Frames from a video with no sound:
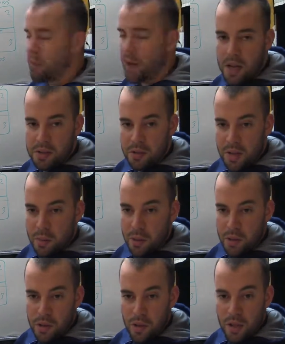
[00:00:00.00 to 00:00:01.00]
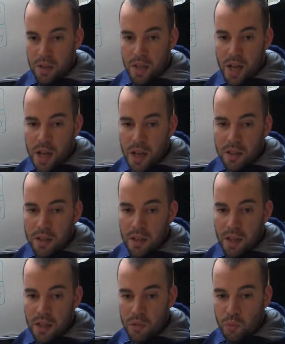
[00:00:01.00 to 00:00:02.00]
pass on top of the target's head, then
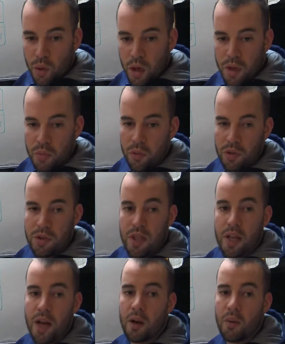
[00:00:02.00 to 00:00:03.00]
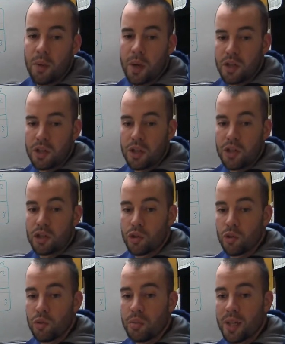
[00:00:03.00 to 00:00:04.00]
that's 1. We'll see how much each
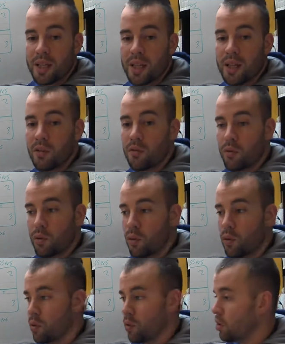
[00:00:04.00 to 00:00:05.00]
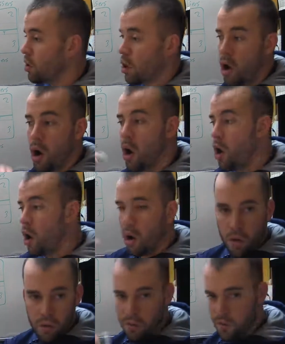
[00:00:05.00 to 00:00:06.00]
group can get for
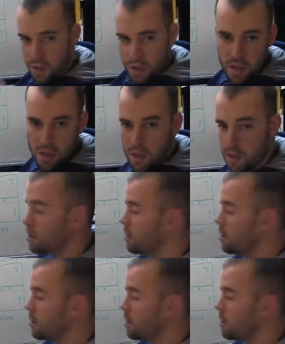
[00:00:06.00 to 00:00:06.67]
all of the